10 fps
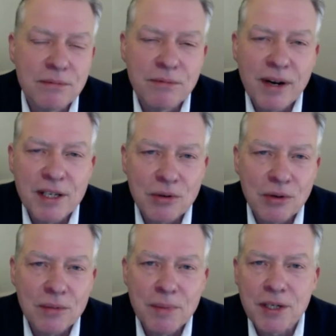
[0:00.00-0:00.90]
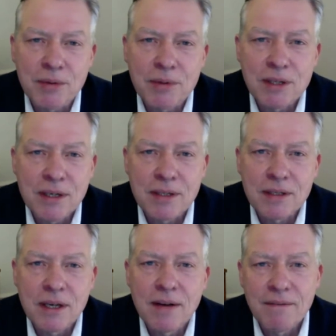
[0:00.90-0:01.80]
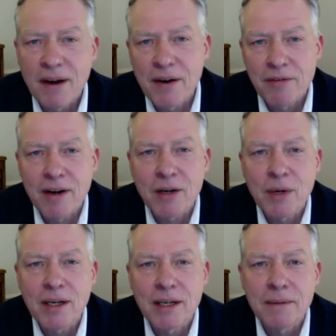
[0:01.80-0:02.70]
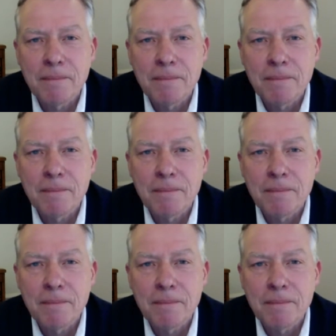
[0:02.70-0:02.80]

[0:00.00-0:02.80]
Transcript: very strong diminishing returns very, very quickly.